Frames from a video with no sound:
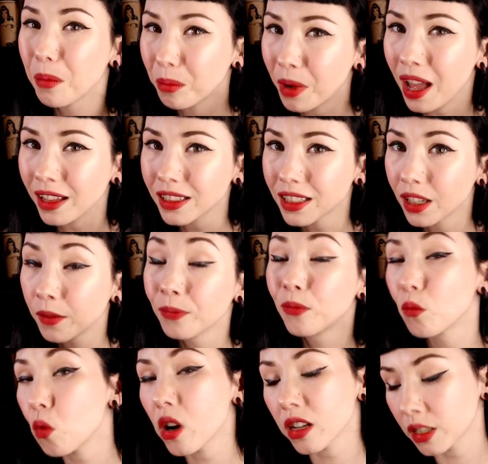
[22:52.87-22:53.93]

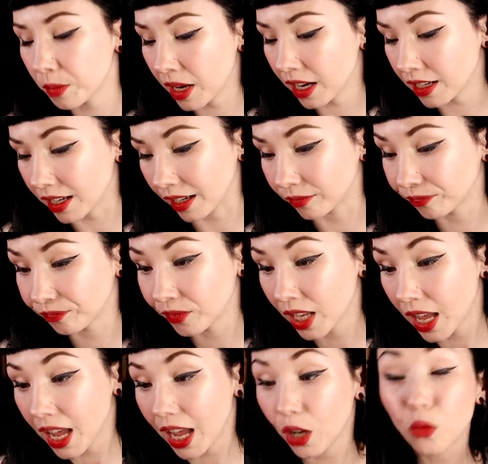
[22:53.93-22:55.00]
we're expanding.
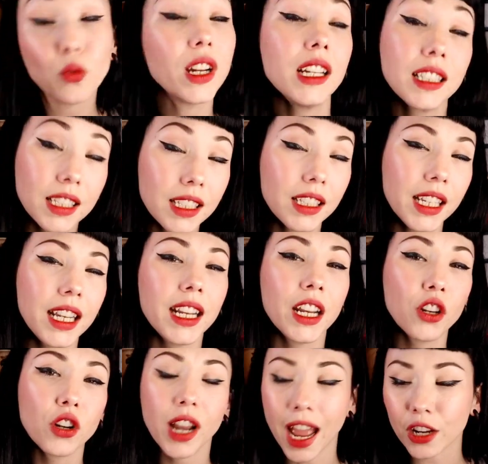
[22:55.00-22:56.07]
And recently, an
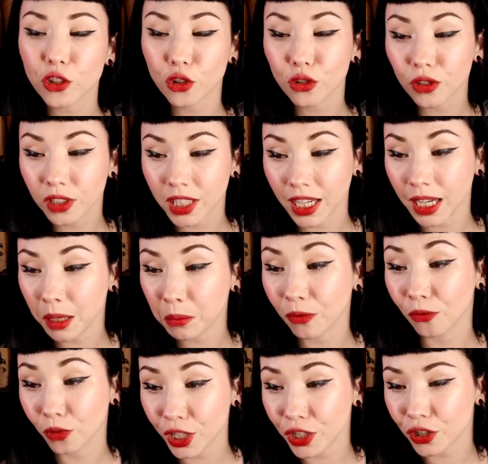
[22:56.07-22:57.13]
international
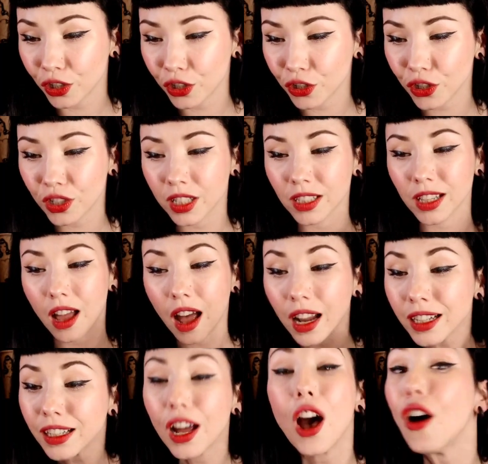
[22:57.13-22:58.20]
team of researchers has
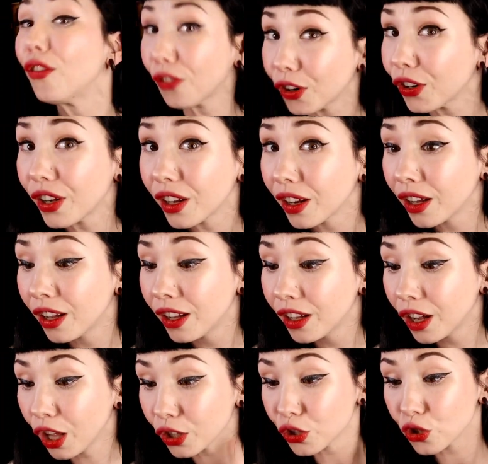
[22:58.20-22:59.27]
uncovered
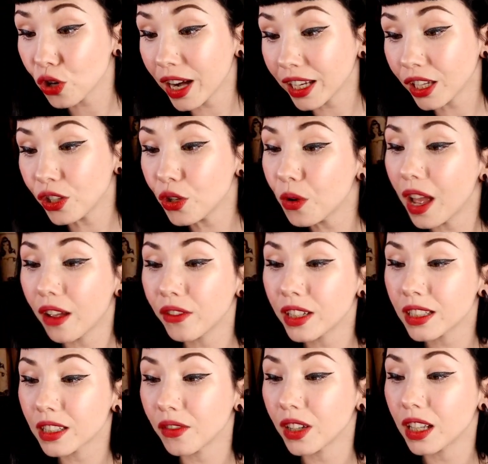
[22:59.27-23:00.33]
a striking new
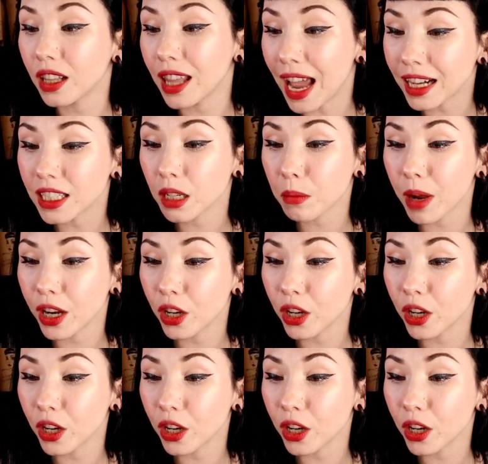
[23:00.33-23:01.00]
evidence of a galactic